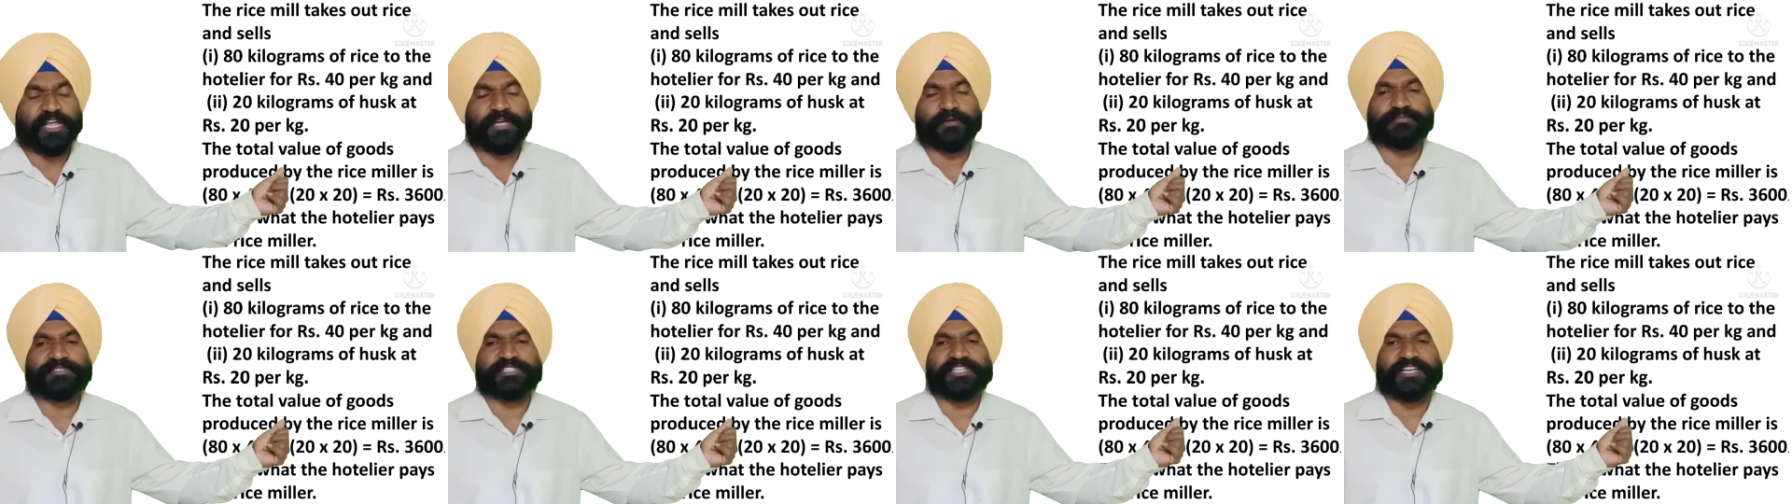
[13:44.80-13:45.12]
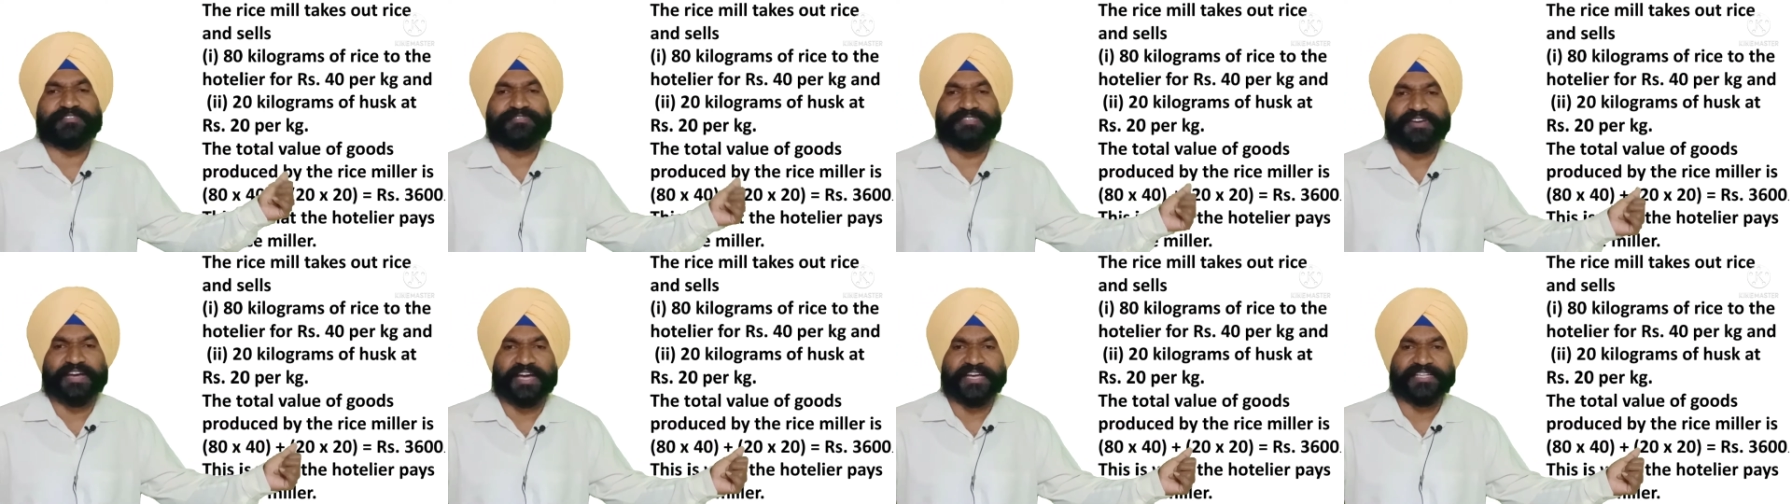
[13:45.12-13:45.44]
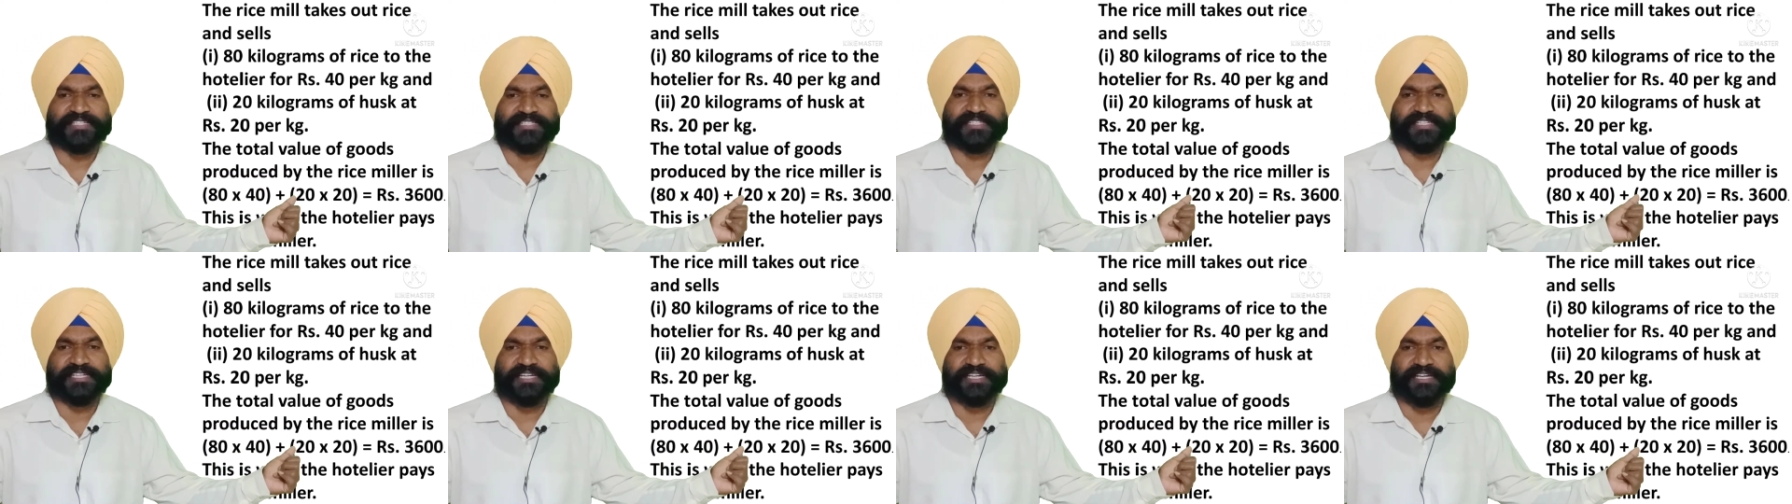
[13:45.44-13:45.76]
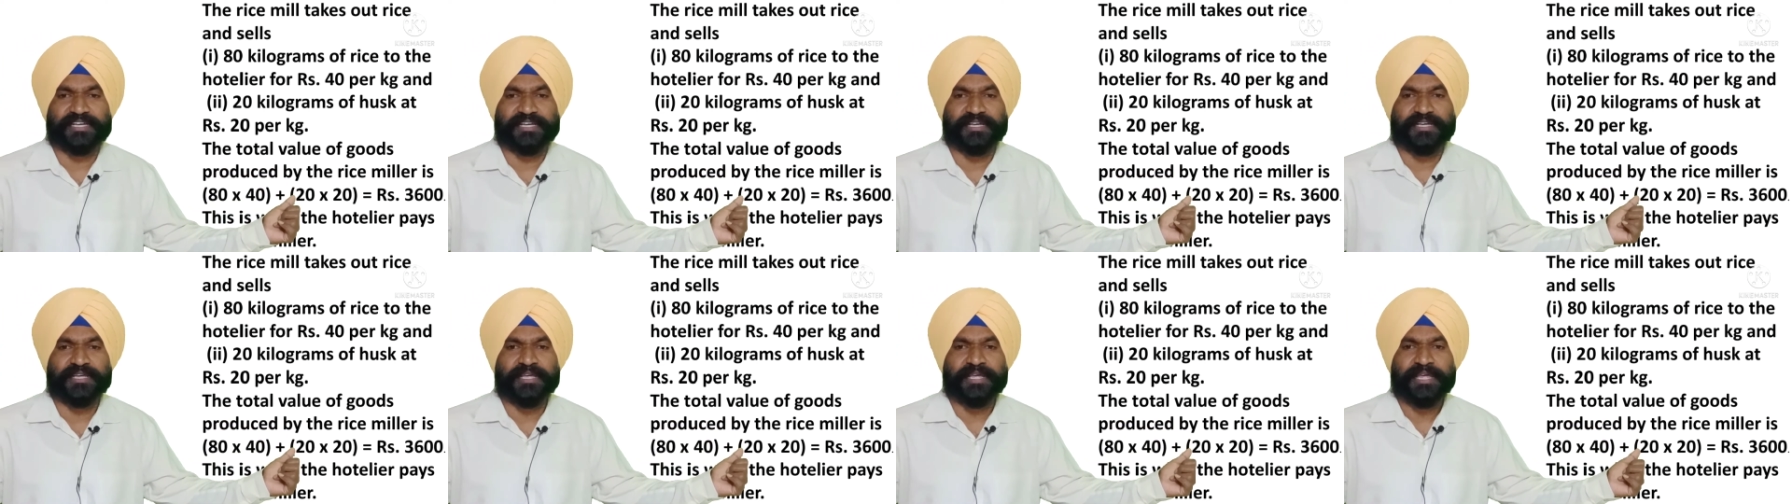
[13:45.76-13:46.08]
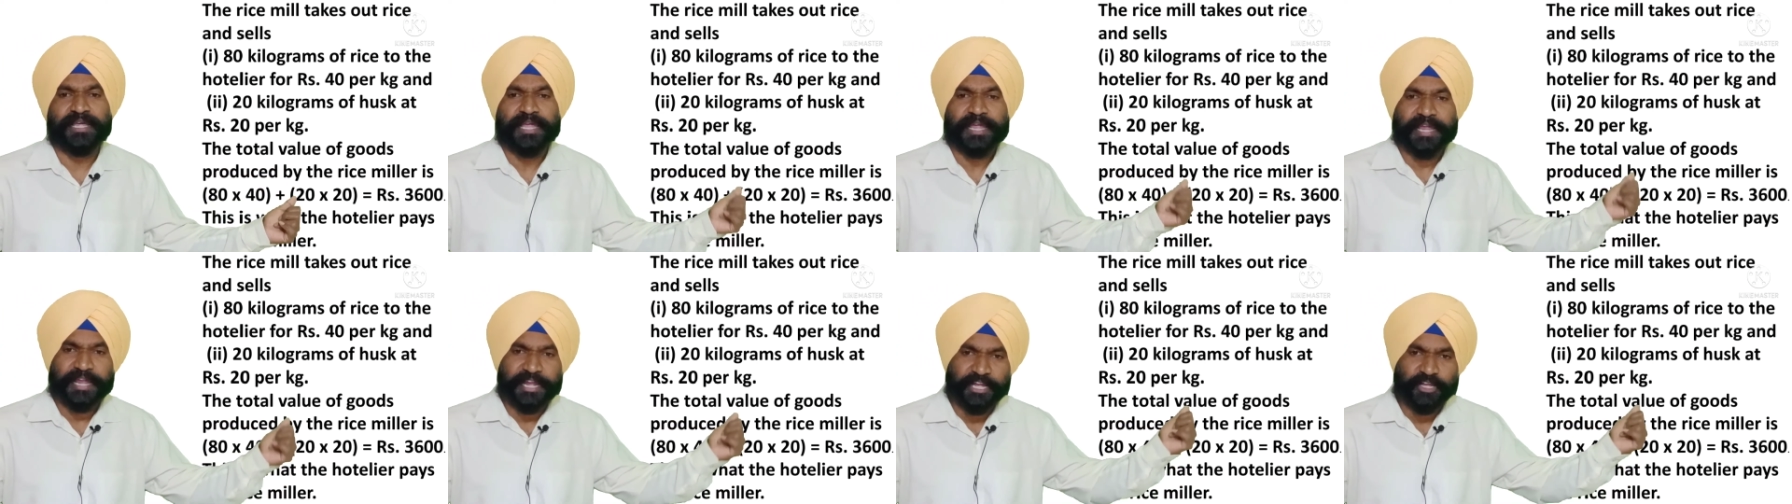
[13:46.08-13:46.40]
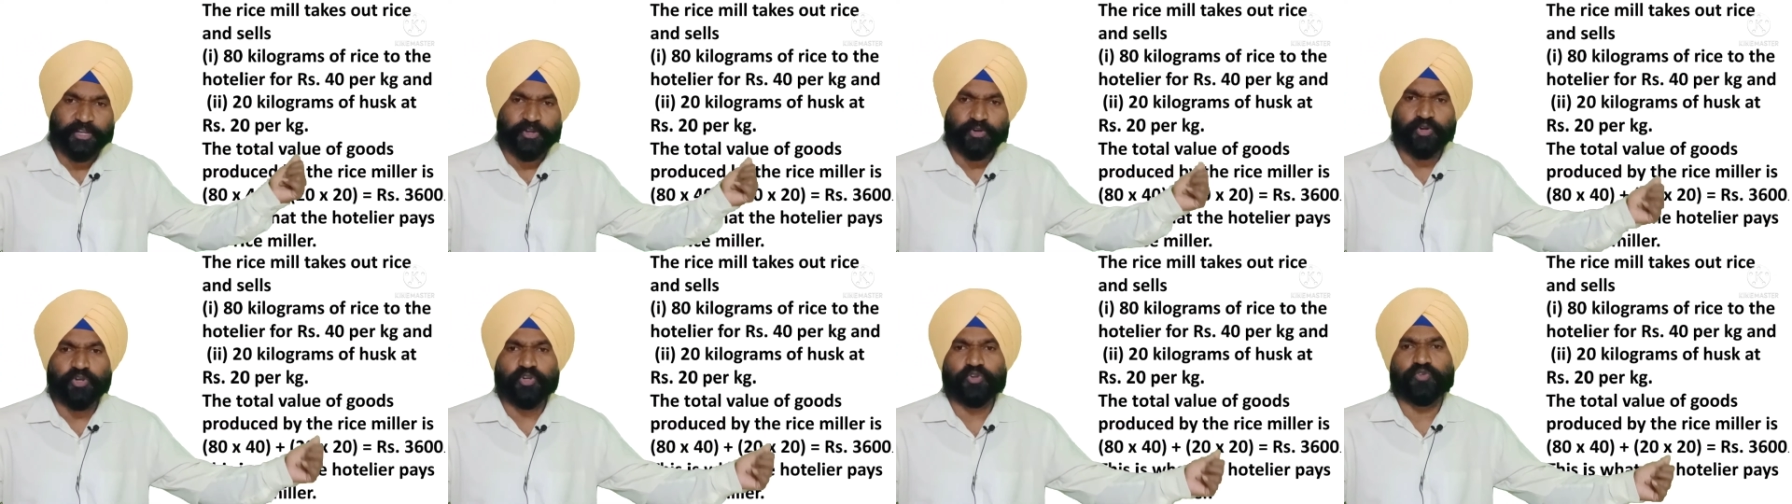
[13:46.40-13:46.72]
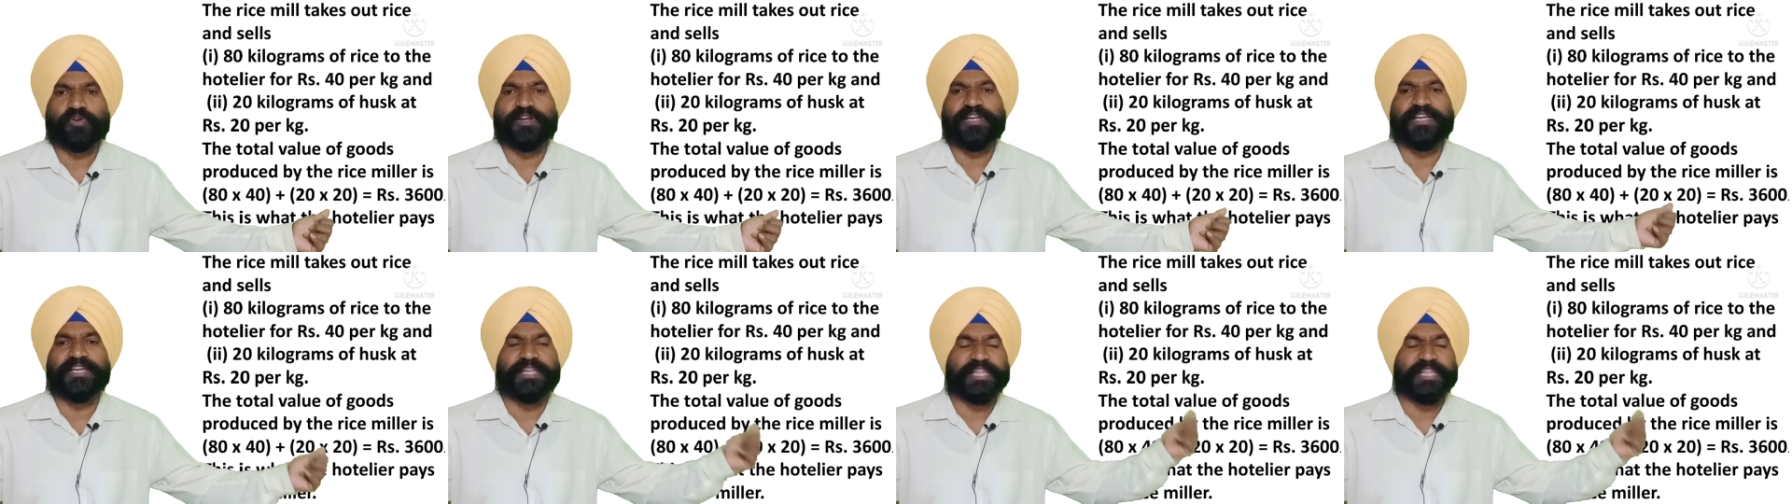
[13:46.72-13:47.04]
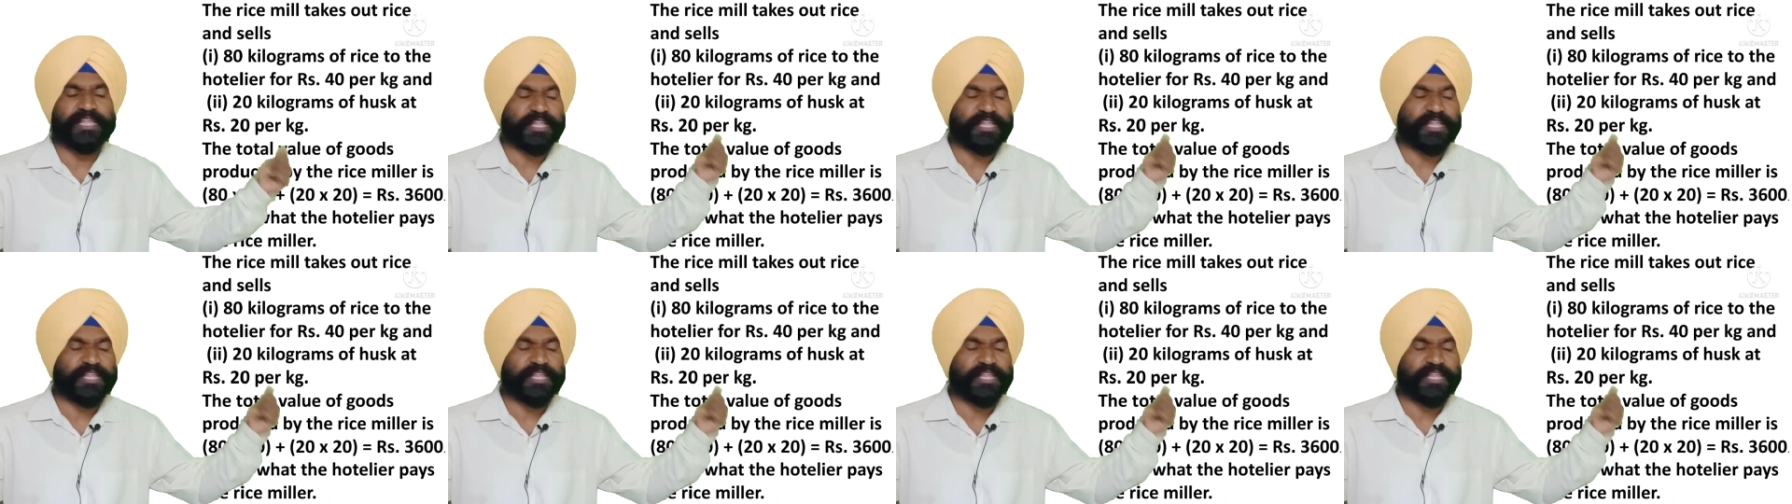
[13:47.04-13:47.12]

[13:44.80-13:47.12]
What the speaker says: of husk into 20